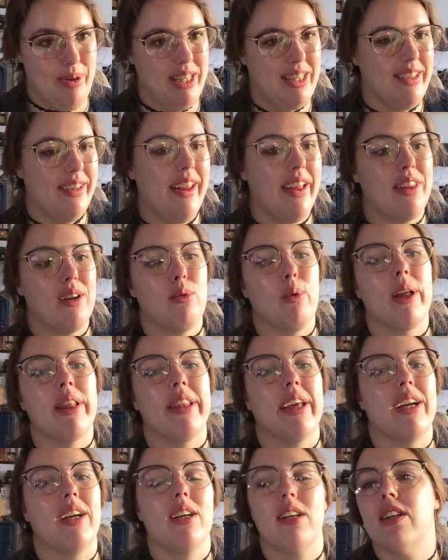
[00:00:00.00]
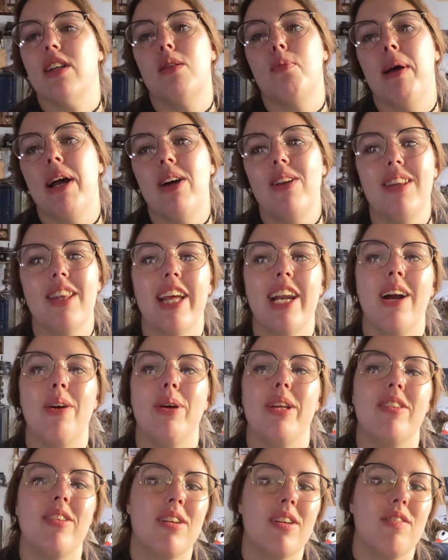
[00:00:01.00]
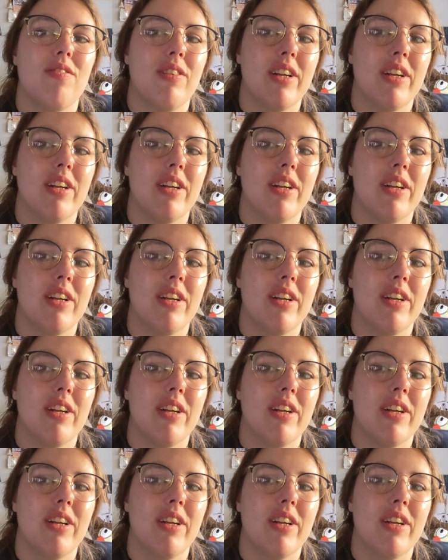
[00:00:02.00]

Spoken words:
It's another one like Earthbound that I always heard